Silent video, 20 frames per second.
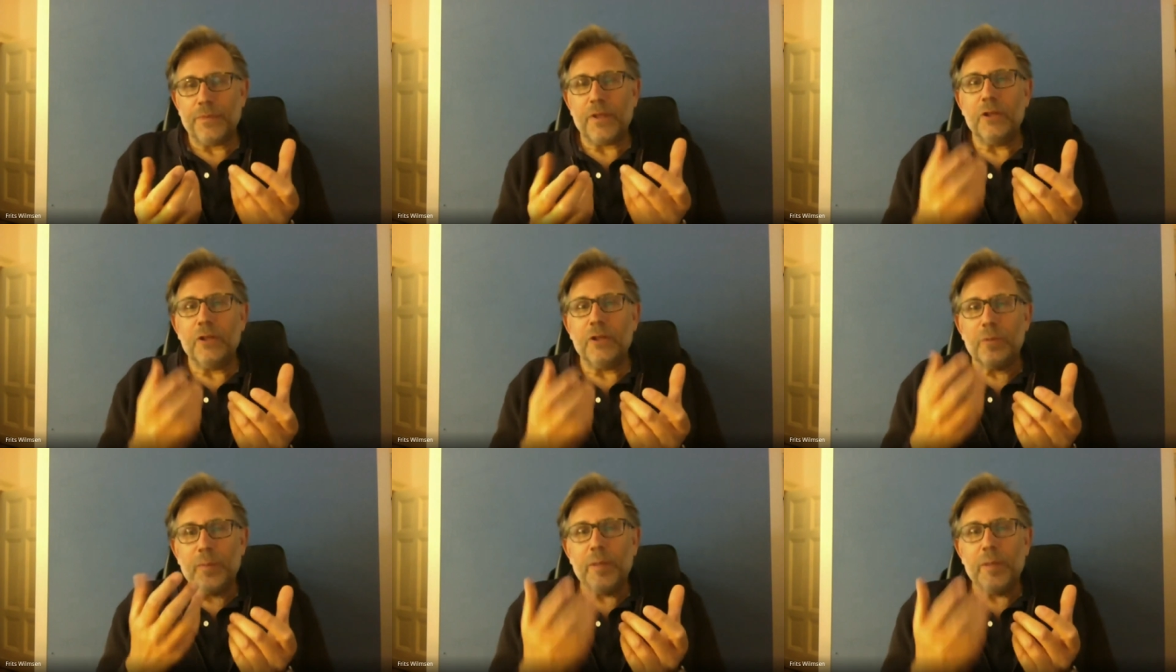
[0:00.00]

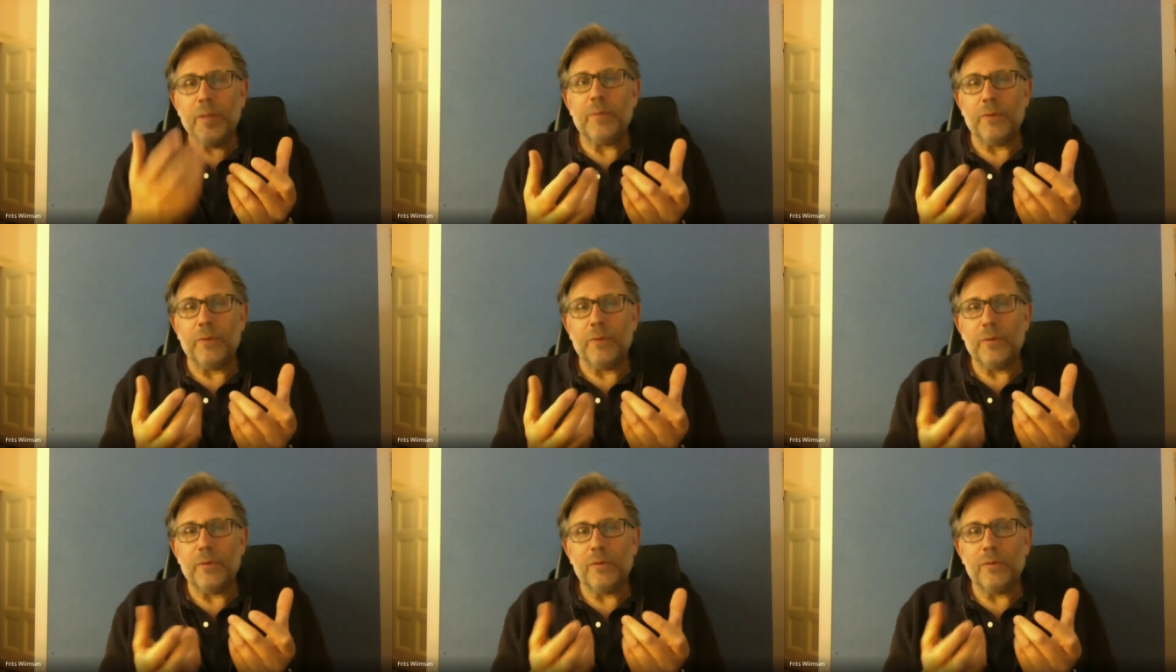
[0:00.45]
your
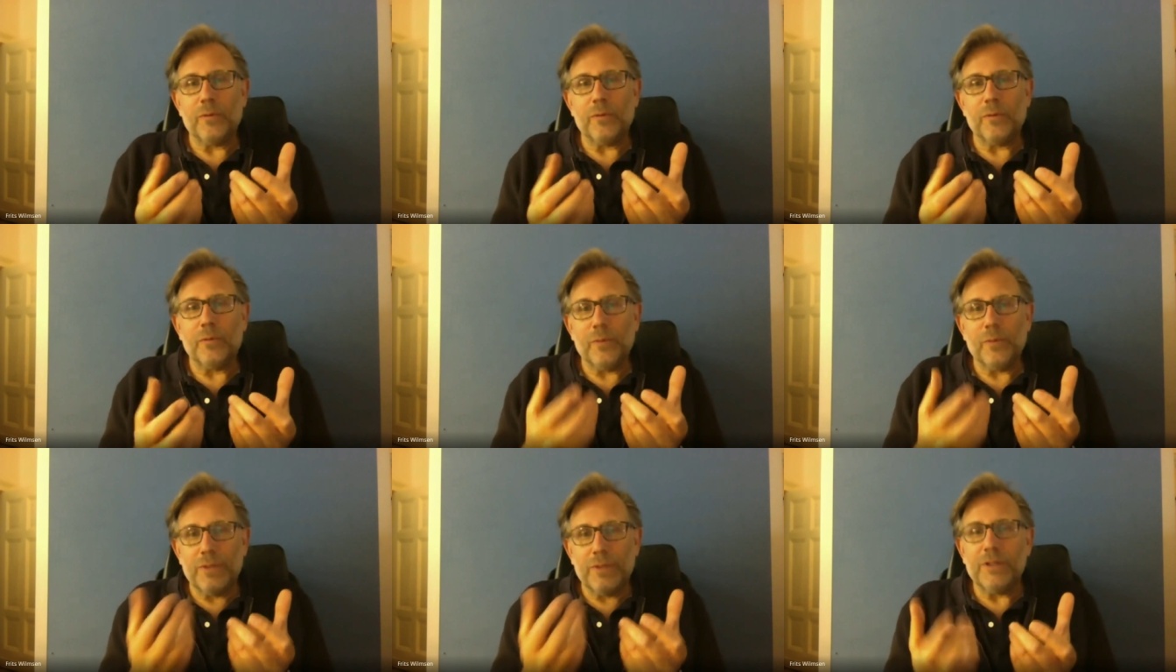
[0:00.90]
people
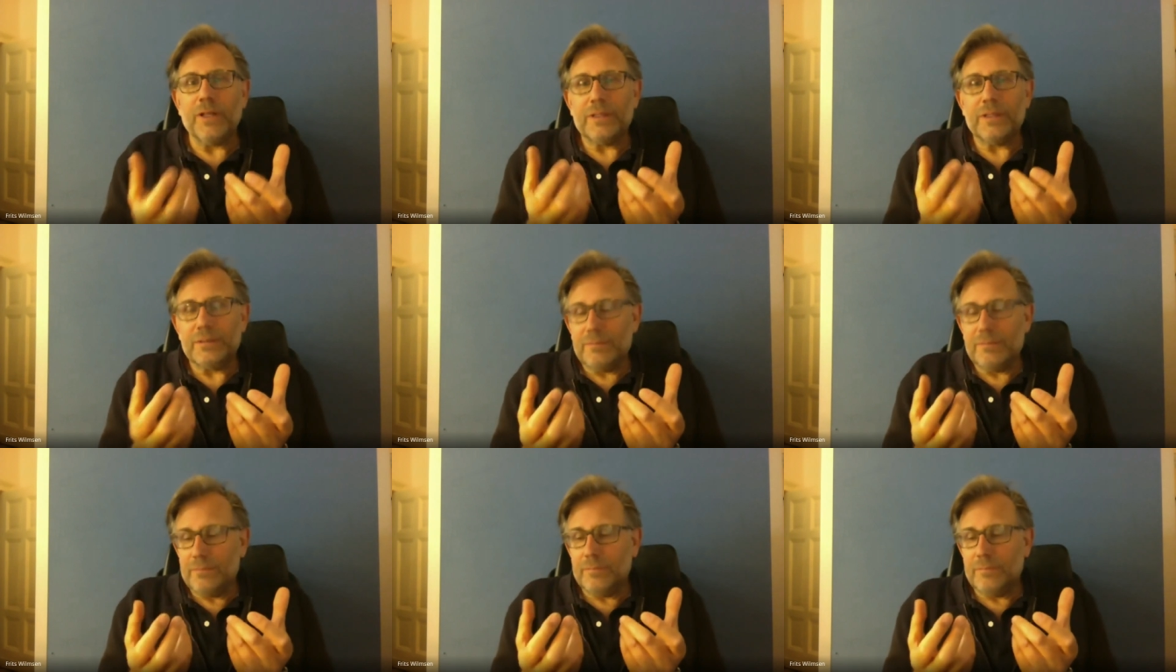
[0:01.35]
will
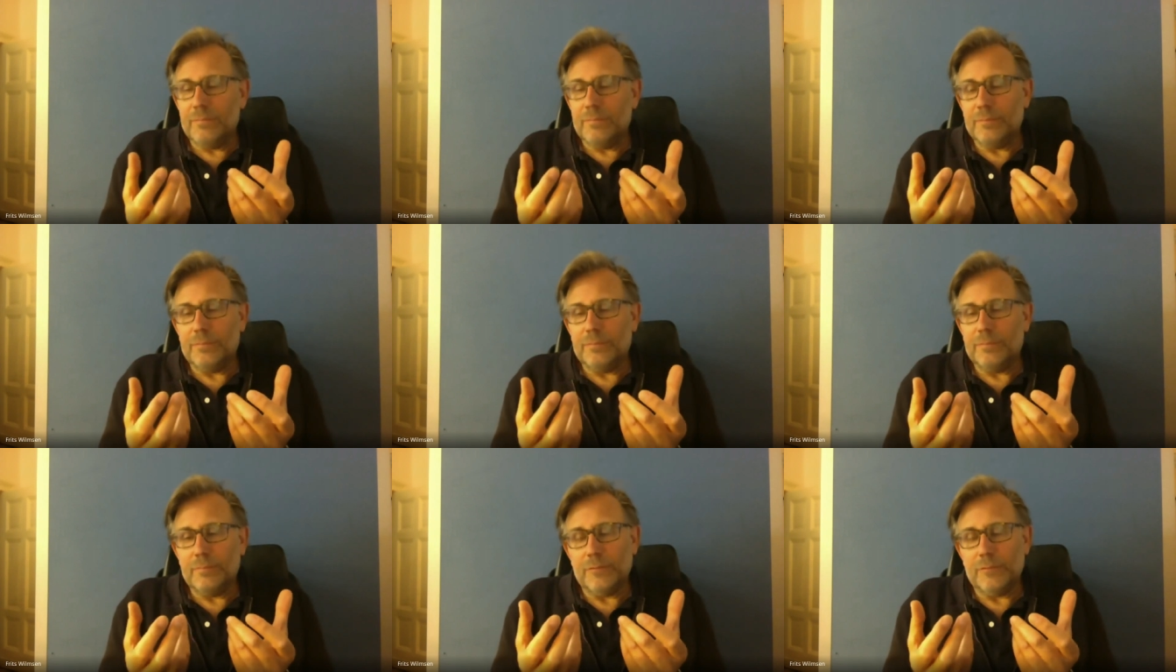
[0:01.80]
not,
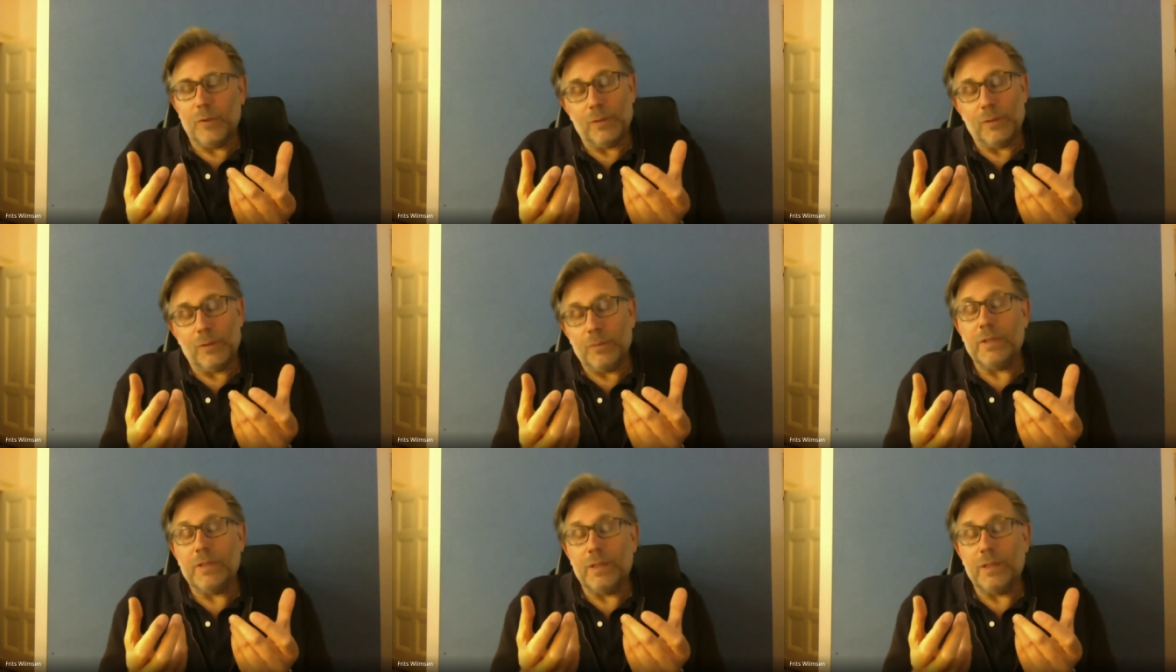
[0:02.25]

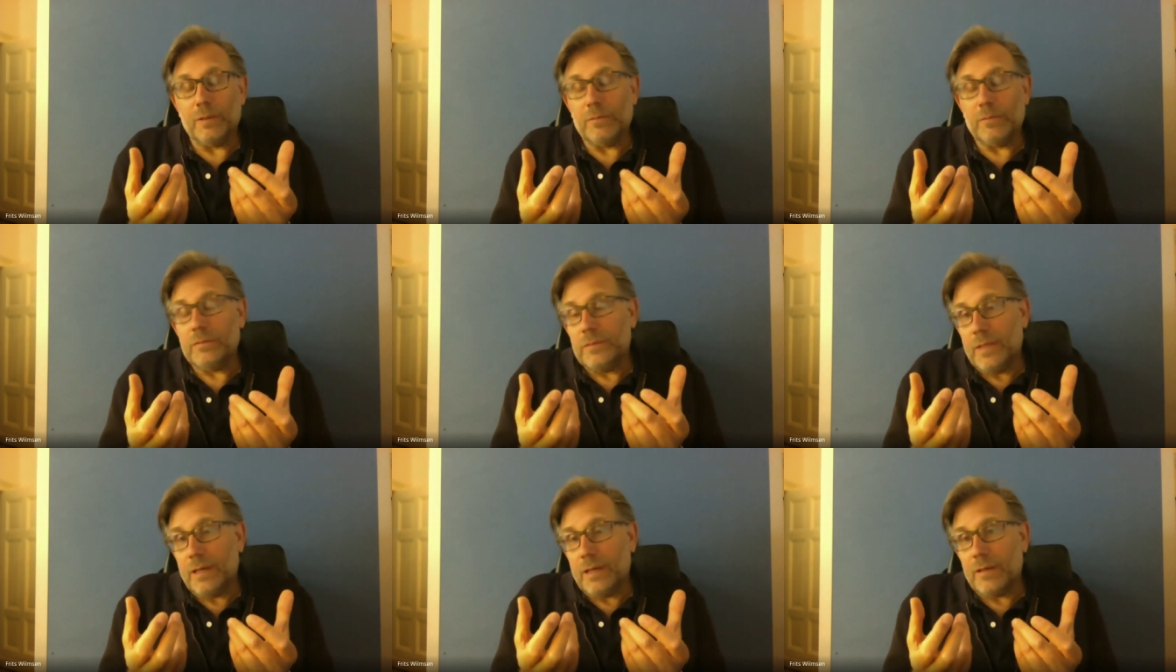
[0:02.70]
well,
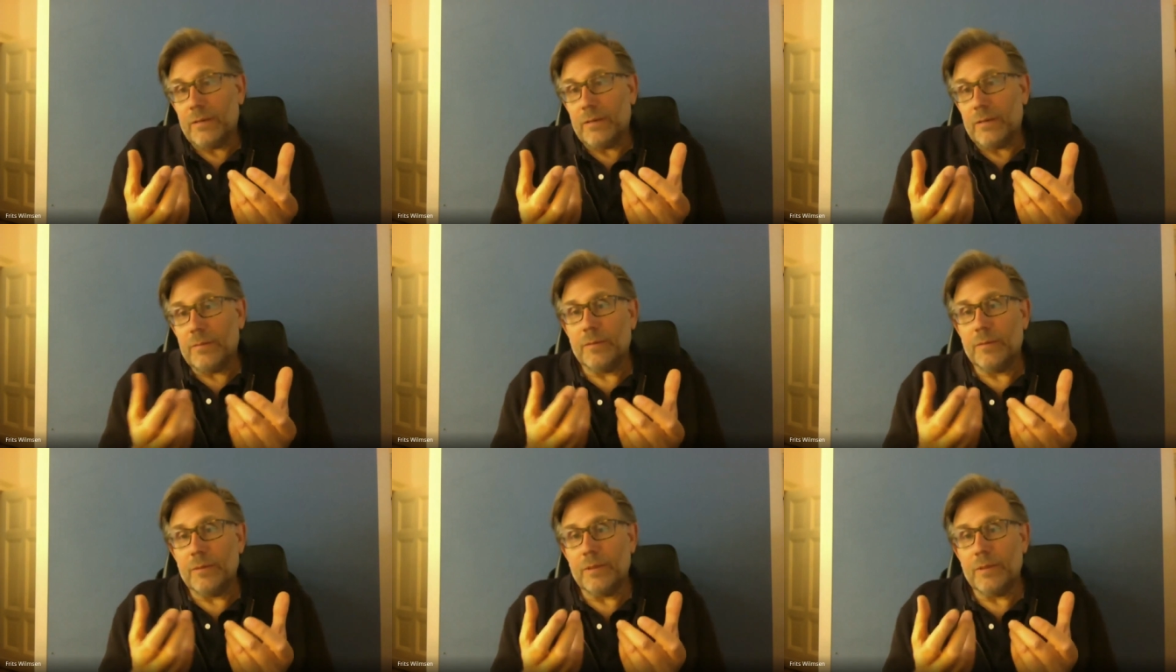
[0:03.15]
they're